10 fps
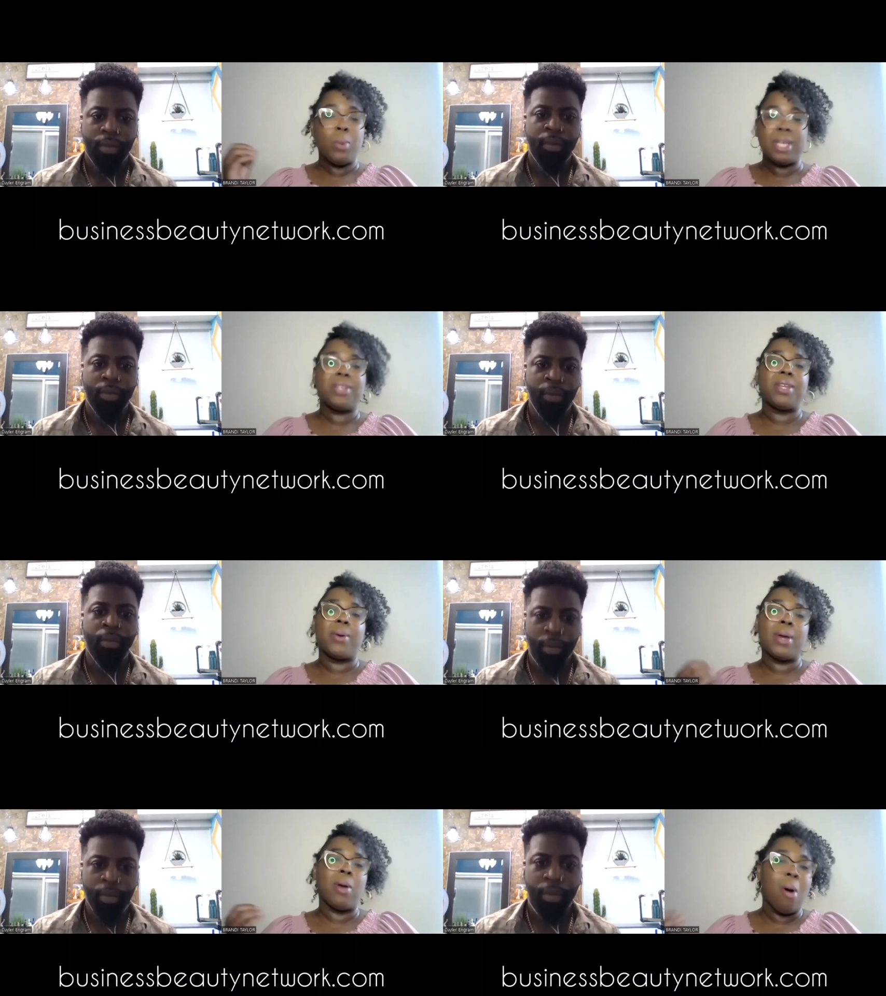Speaker 1: don't mm-hmm. get their
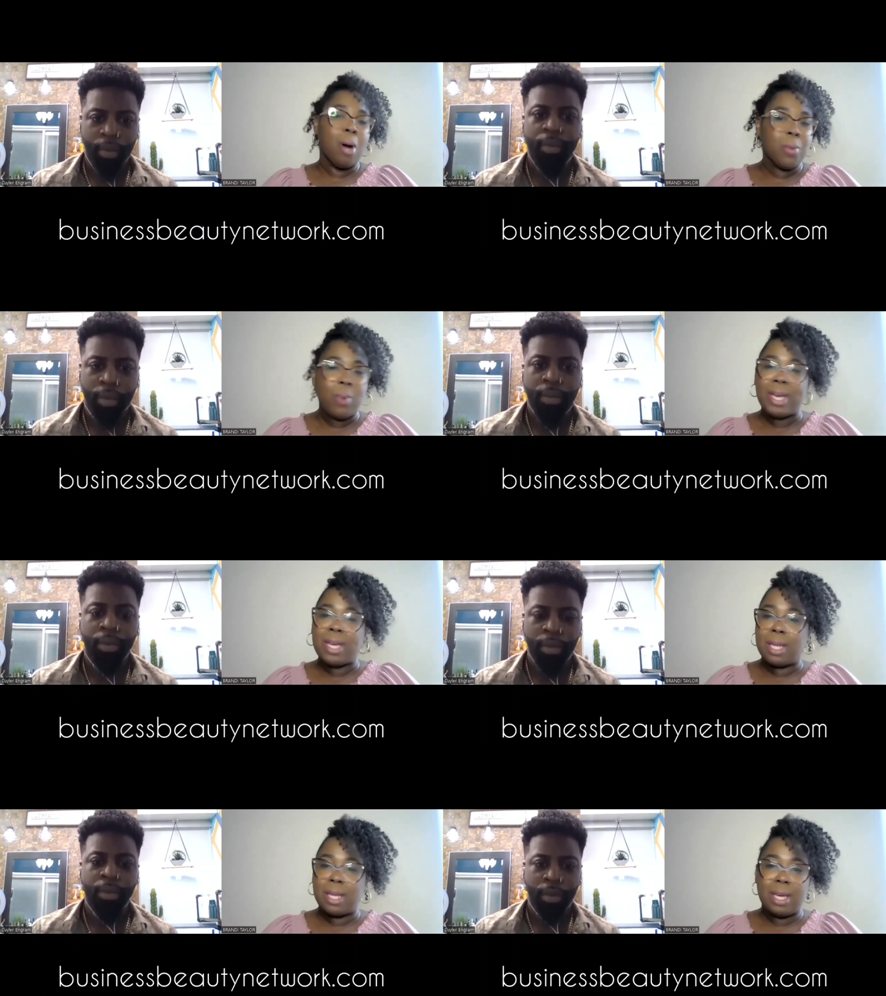hair all the way
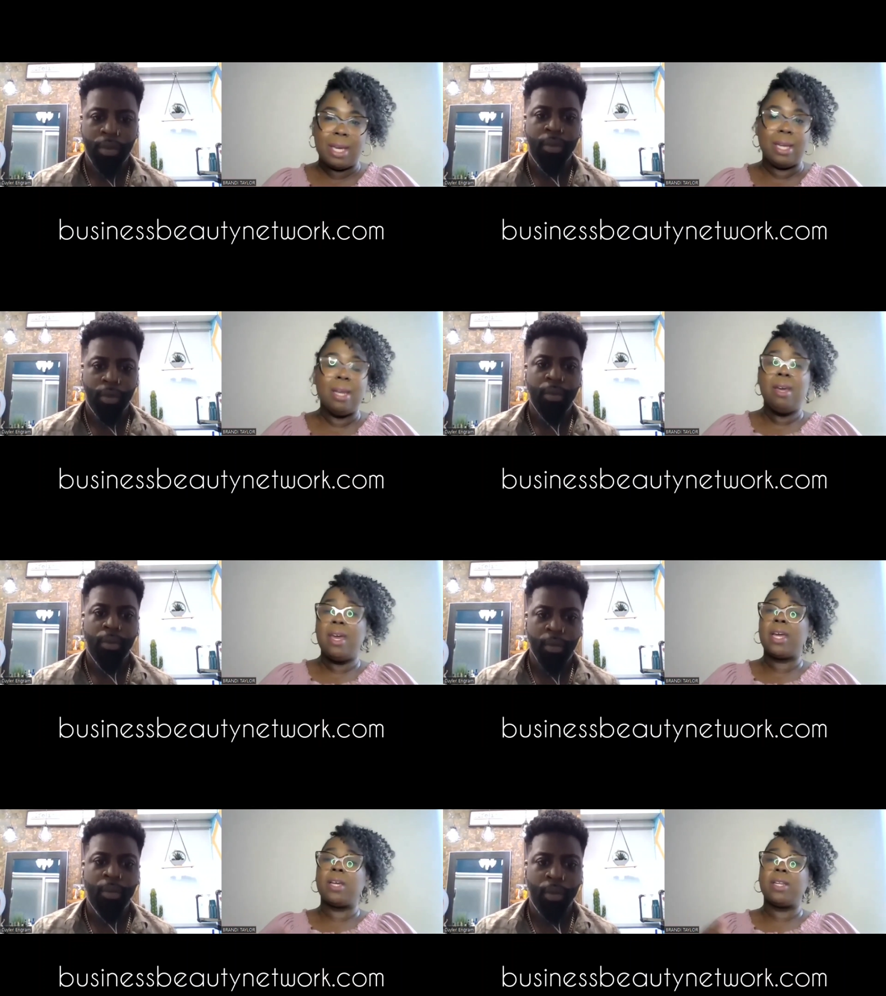clean.
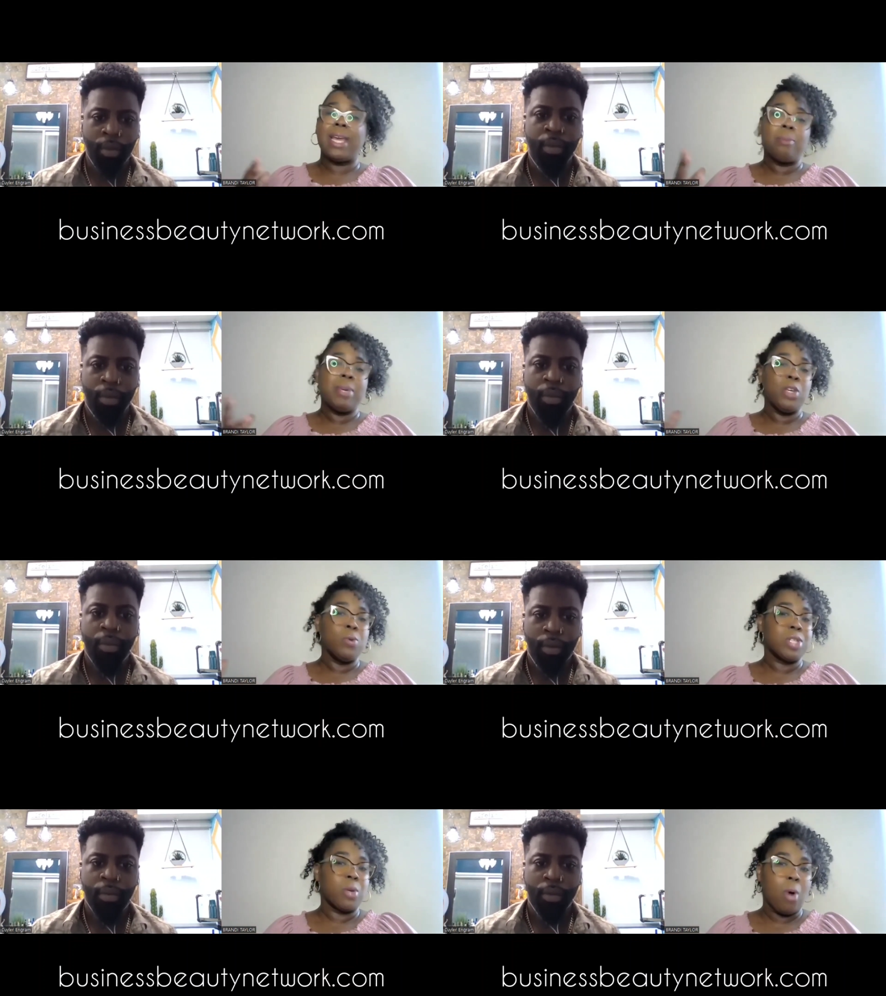Mm-hmm. It, could, mm-hmm. could be
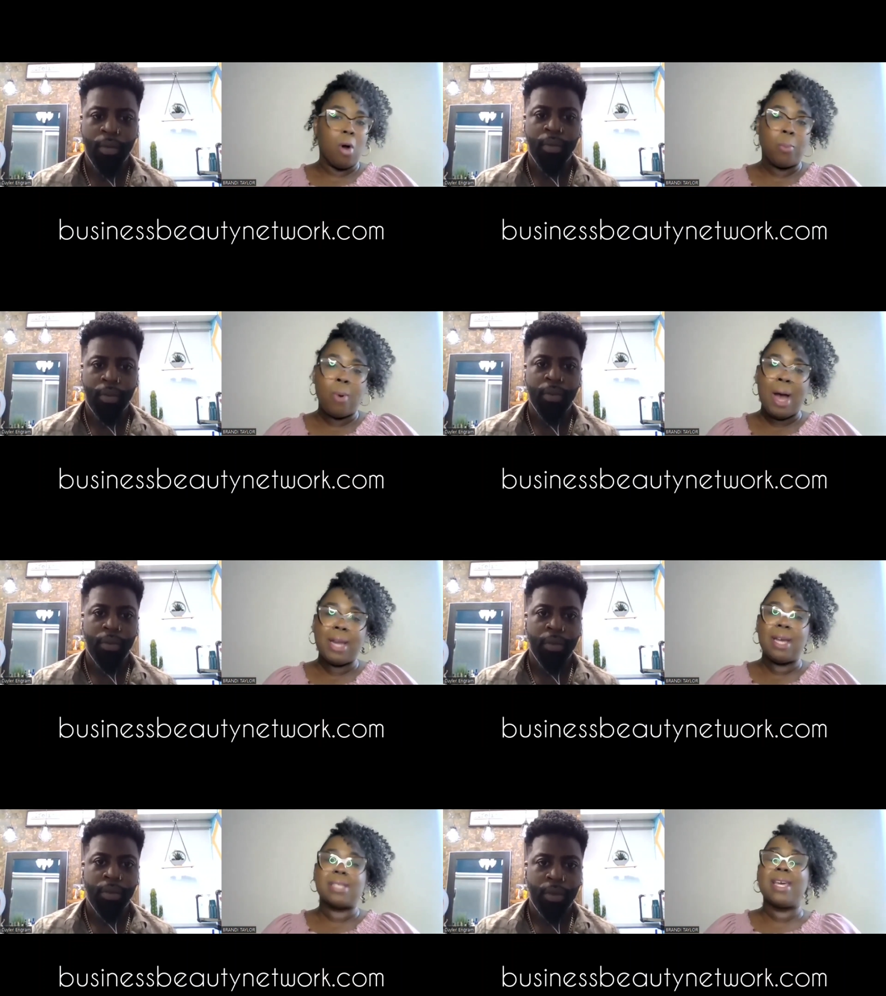using the wrong
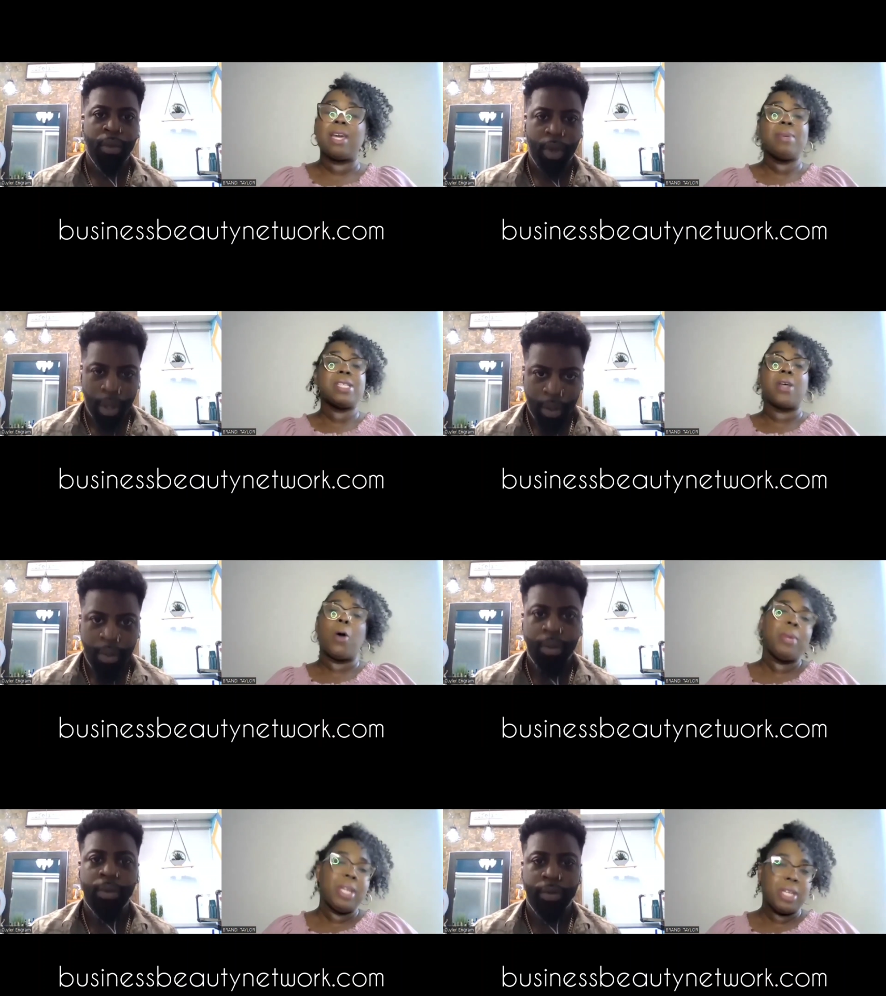products. It could be
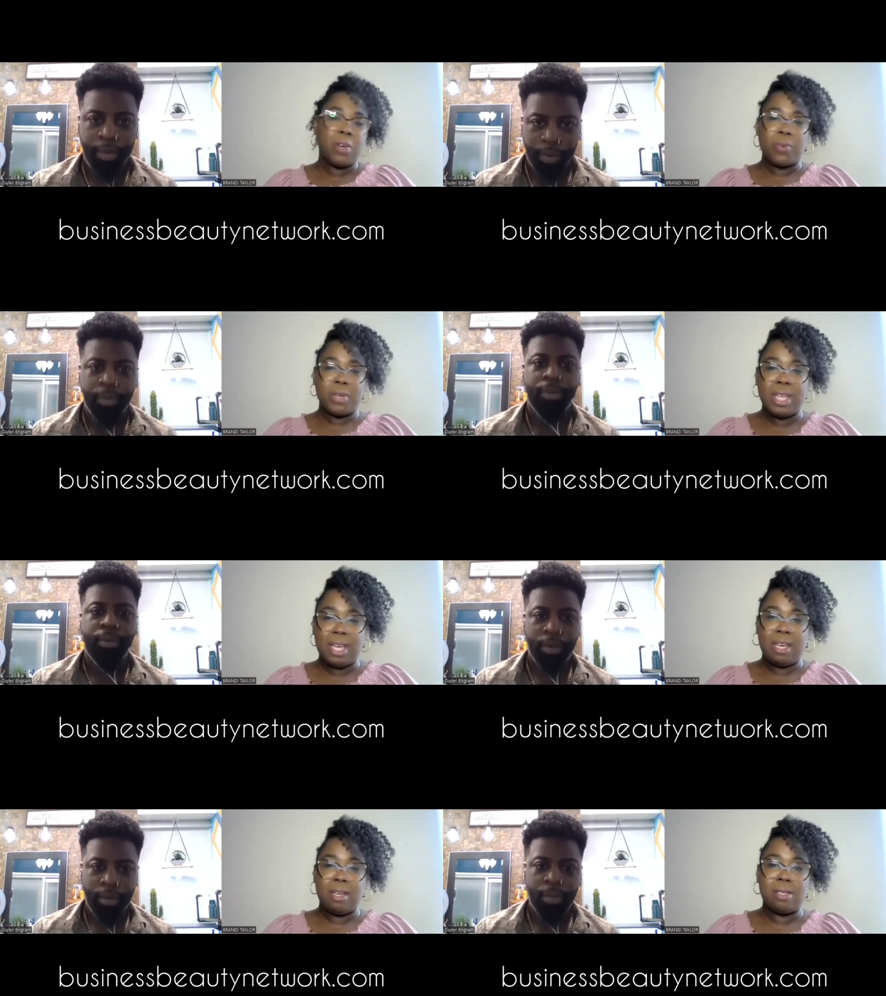so many different
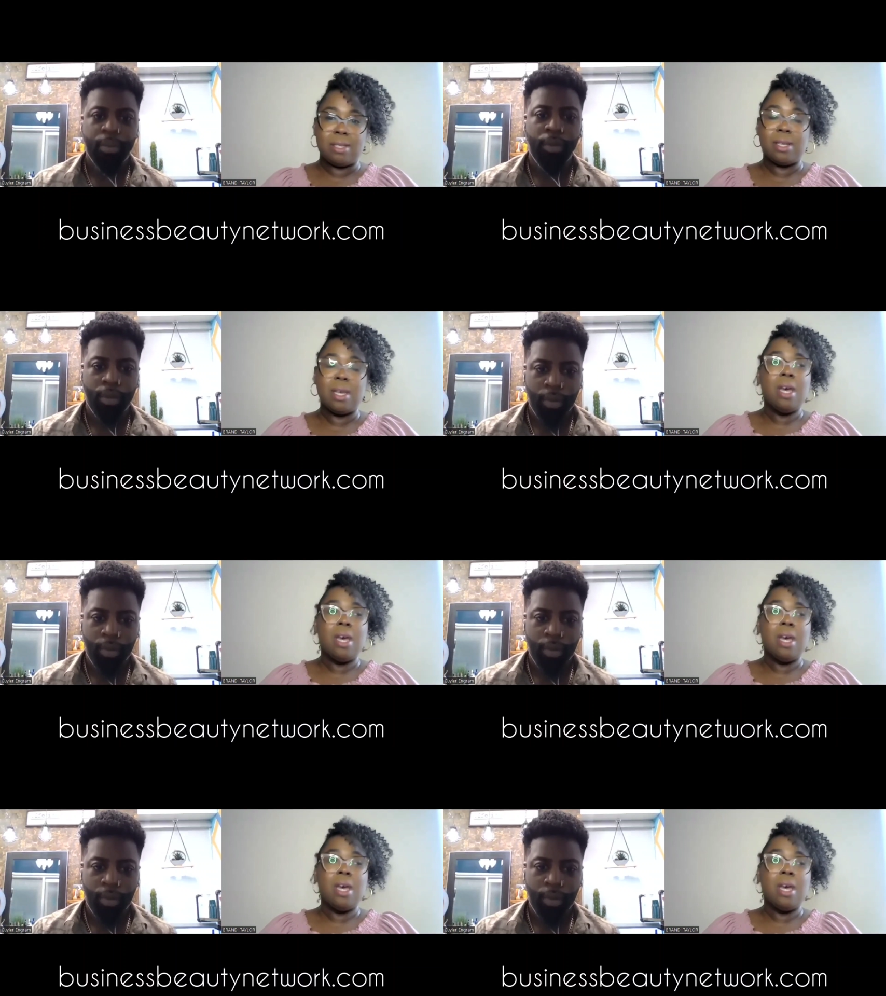things.